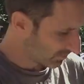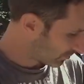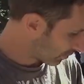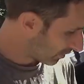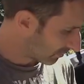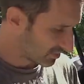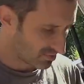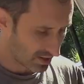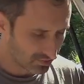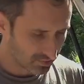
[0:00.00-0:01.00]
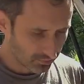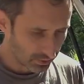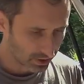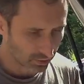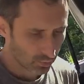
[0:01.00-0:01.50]
If you're here in the States, it's a
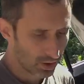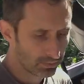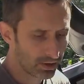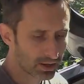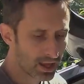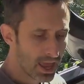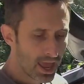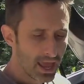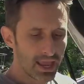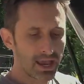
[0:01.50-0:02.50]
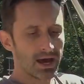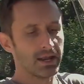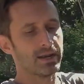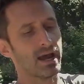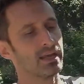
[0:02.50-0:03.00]
regular wall plug
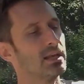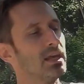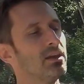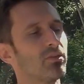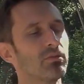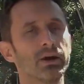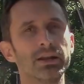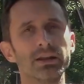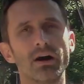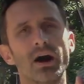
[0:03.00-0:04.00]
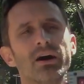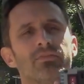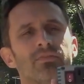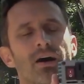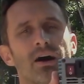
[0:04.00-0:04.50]
and I can easily run it off
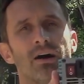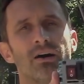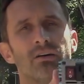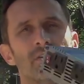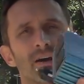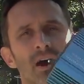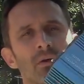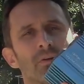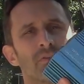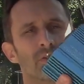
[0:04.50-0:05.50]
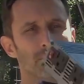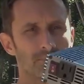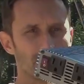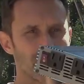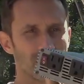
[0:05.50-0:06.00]
of a car inverter
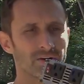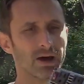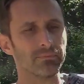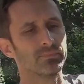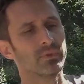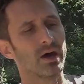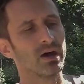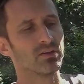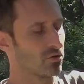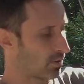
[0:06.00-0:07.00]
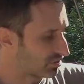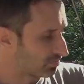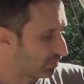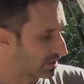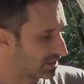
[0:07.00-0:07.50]
that I've got. Uh, so I just
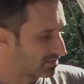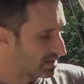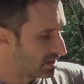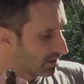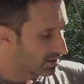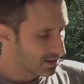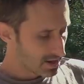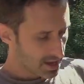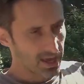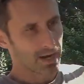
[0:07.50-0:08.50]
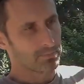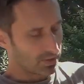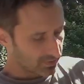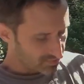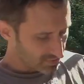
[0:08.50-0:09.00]
plug it into here, and I
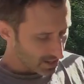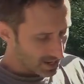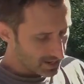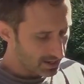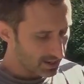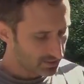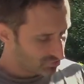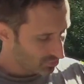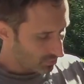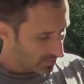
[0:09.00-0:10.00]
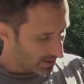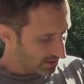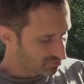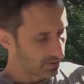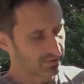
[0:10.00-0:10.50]
plug this guy into, i
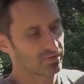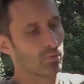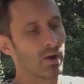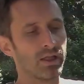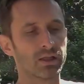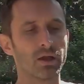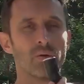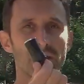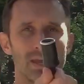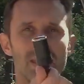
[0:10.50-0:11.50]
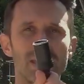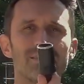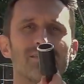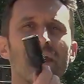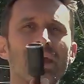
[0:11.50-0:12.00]
actually bought this a while ago.
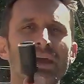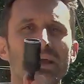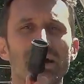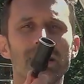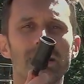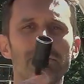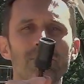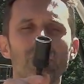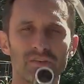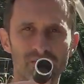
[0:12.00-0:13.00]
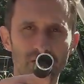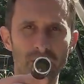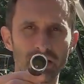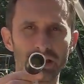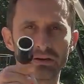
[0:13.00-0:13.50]
It's a, uh, you know, the
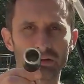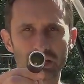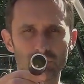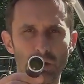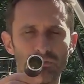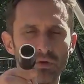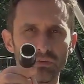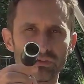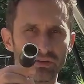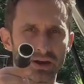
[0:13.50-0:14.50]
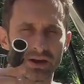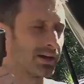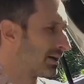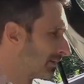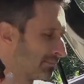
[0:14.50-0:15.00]
cigarette lighter, kind of 12 volt,
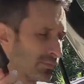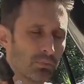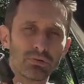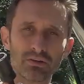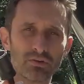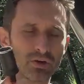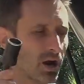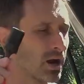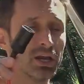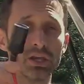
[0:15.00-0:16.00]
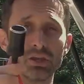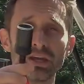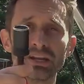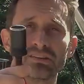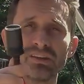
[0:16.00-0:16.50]
uh, you know, plug for your car. You can
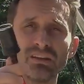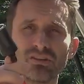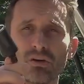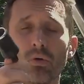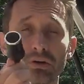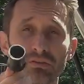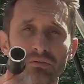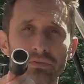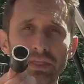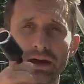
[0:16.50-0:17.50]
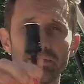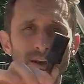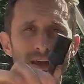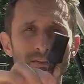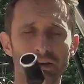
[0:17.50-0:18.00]
get extension cords for that, that
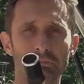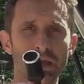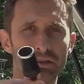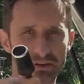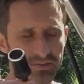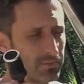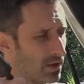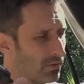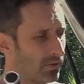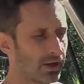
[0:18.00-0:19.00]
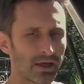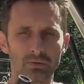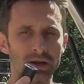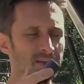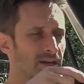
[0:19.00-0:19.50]
has like a male and a female on either
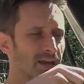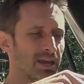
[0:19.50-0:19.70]
end.